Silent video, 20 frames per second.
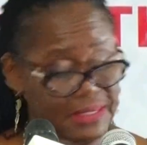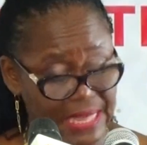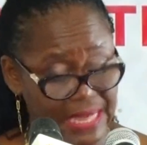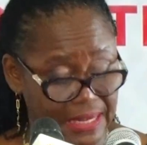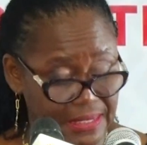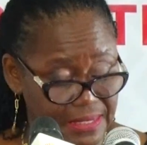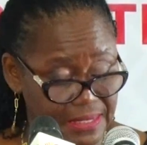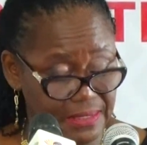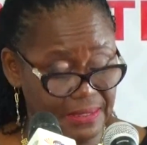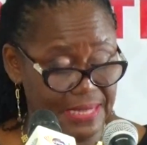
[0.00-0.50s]

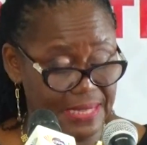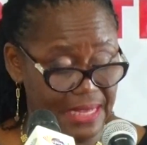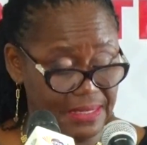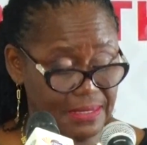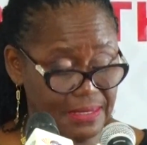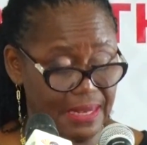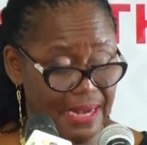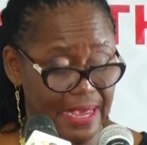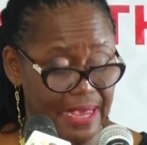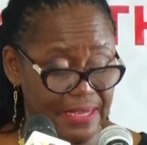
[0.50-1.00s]

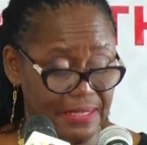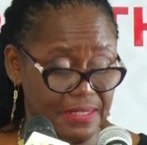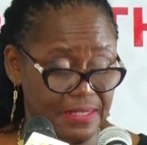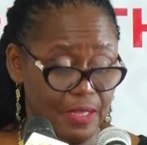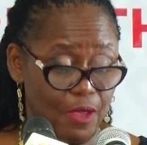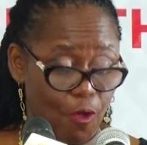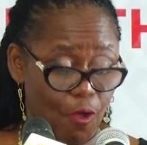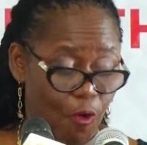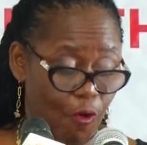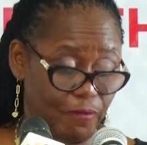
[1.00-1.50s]
task lines
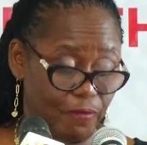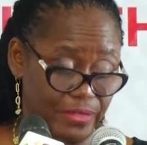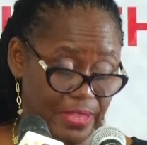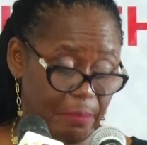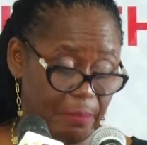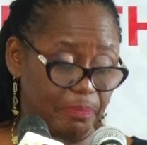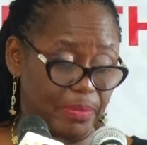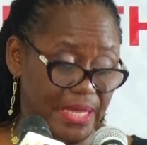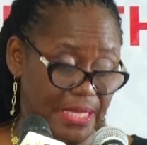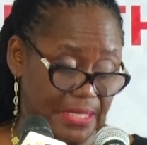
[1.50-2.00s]
of the
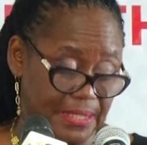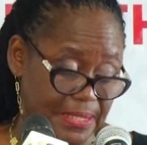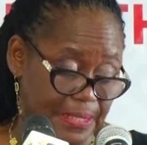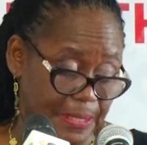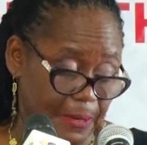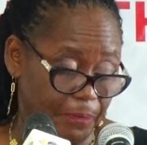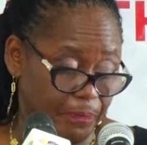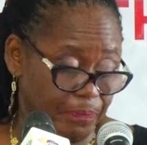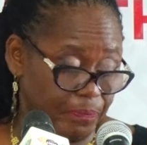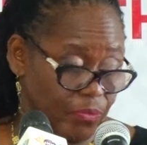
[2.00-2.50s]
place.
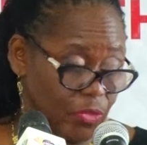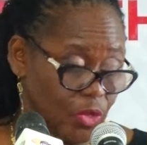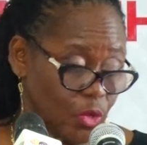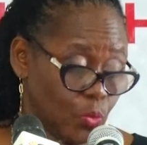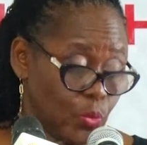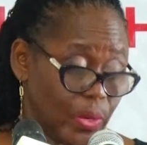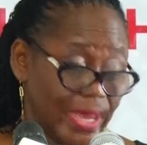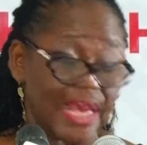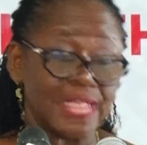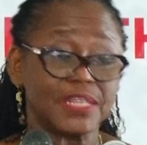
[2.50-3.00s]

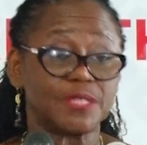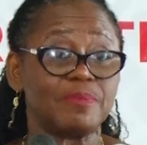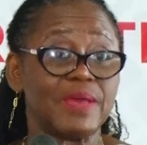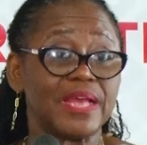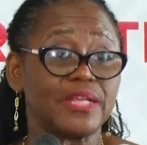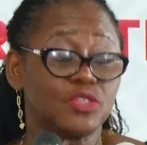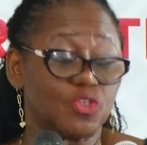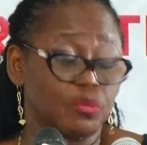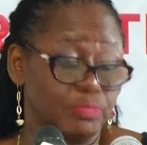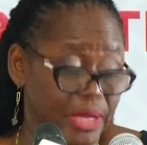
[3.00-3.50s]
We
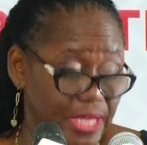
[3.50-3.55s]
expect to be